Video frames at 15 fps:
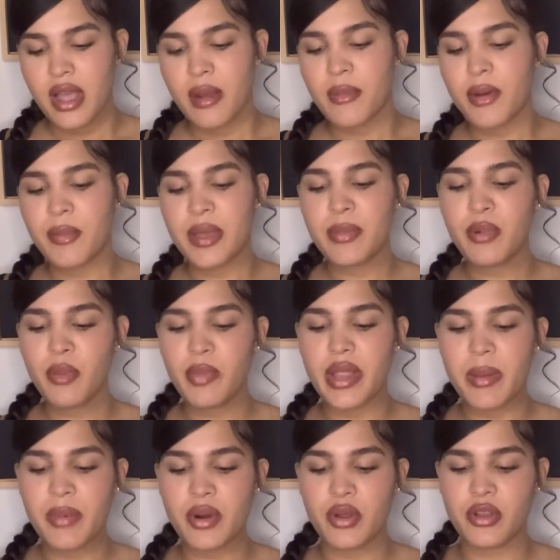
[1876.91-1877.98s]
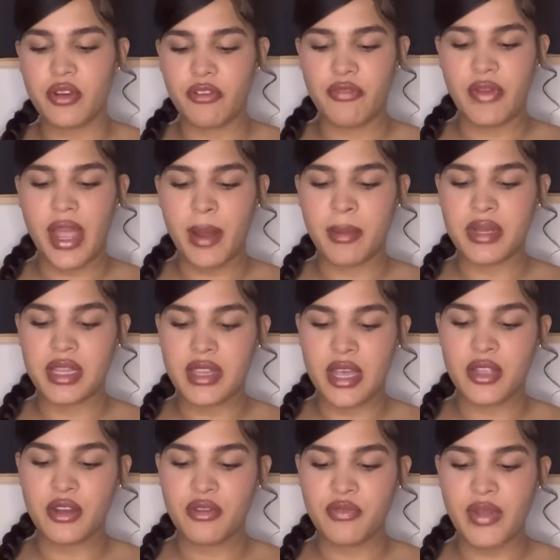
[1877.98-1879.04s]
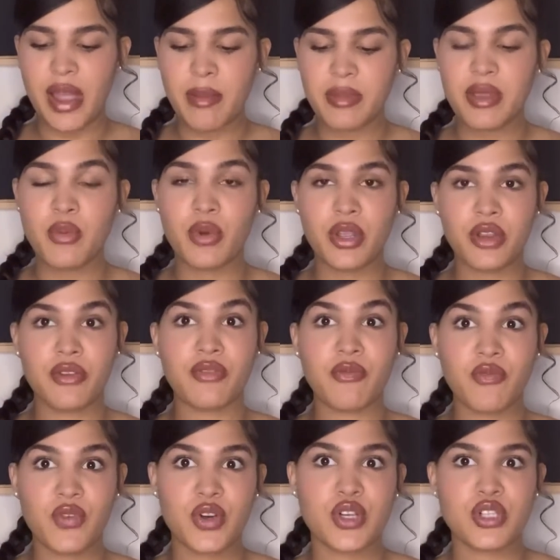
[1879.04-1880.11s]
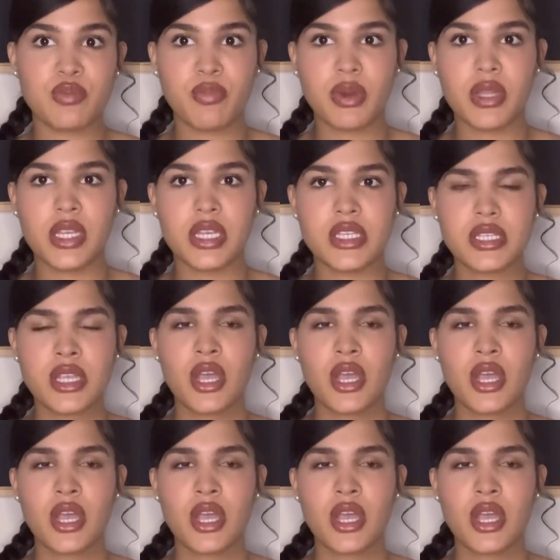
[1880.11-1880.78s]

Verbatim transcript: but people blame it on your family that your family were your first bullies